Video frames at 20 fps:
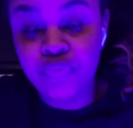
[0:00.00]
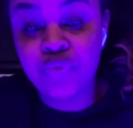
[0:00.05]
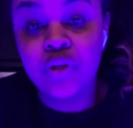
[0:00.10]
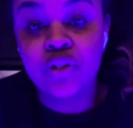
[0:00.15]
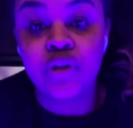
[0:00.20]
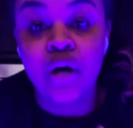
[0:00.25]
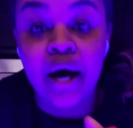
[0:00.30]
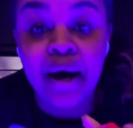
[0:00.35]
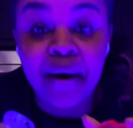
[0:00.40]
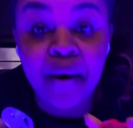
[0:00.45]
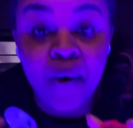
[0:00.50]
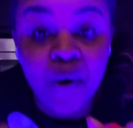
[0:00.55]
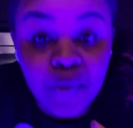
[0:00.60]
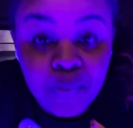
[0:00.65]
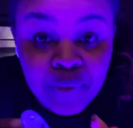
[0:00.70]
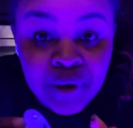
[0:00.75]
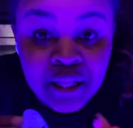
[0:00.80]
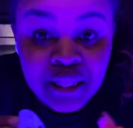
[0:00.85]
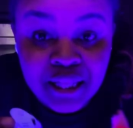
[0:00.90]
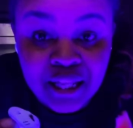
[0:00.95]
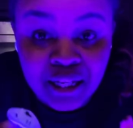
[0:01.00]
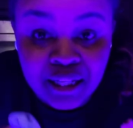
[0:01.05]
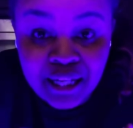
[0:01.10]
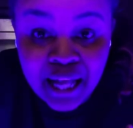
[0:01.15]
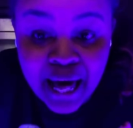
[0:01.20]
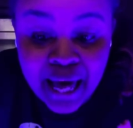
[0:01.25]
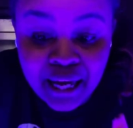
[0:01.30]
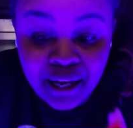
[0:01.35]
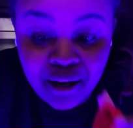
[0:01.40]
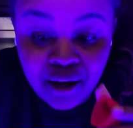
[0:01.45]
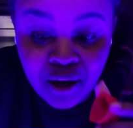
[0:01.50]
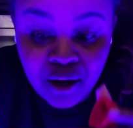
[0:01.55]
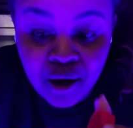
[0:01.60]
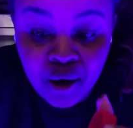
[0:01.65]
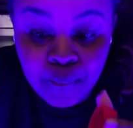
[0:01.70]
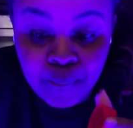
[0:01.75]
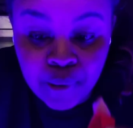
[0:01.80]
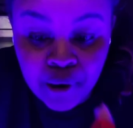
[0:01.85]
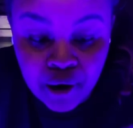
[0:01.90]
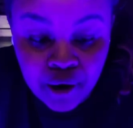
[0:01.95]
So I opened the light
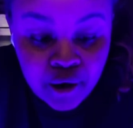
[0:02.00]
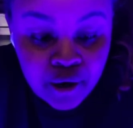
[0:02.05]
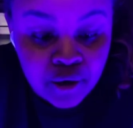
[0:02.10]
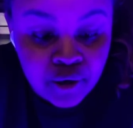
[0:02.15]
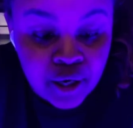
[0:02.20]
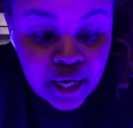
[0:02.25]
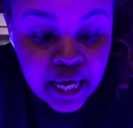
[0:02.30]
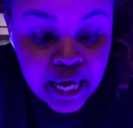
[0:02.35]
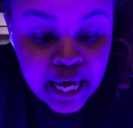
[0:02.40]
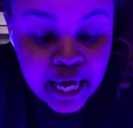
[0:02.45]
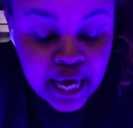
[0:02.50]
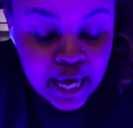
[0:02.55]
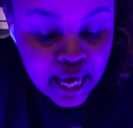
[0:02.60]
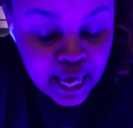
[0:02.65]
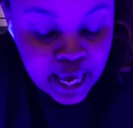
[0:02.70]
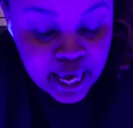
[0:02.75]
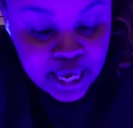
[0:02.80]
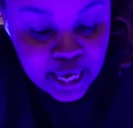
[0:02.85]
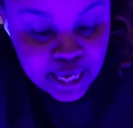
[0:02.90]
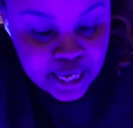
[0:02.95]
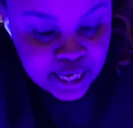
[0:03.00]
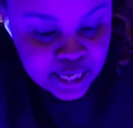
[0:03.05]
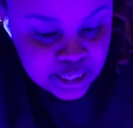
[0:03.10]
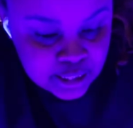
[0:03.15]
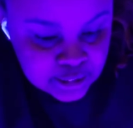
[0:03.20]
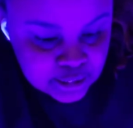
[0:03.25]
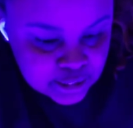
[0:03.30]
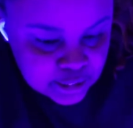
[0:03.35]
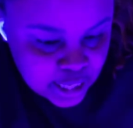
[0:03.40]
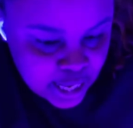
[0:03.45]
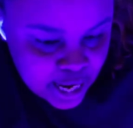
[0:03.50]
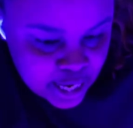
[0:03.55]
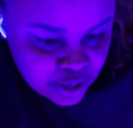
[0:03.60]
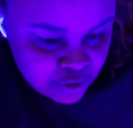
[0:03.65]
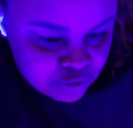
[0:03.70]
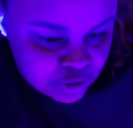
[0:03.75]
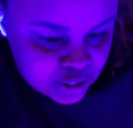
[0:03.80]
apart, and inside of